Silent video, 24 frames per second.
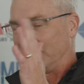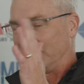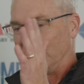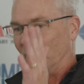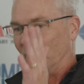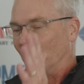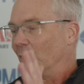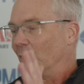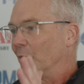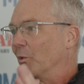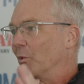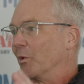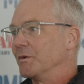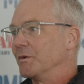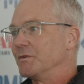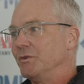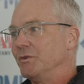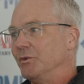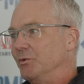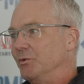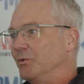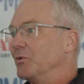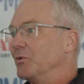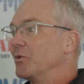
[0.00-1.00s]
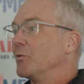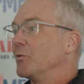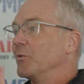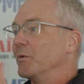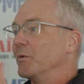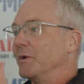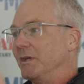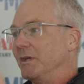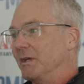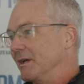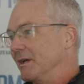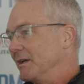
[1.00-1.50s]
you know, World War II,
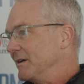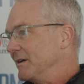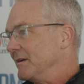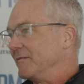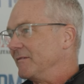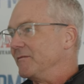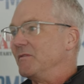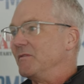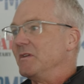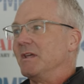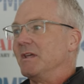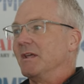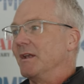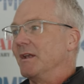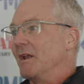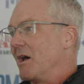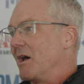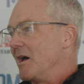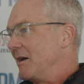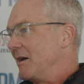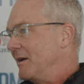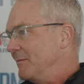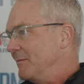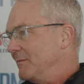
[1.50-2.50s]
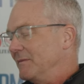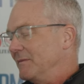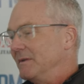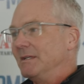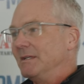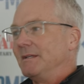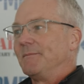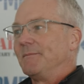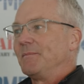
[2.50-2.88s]
Korea, Vietnam,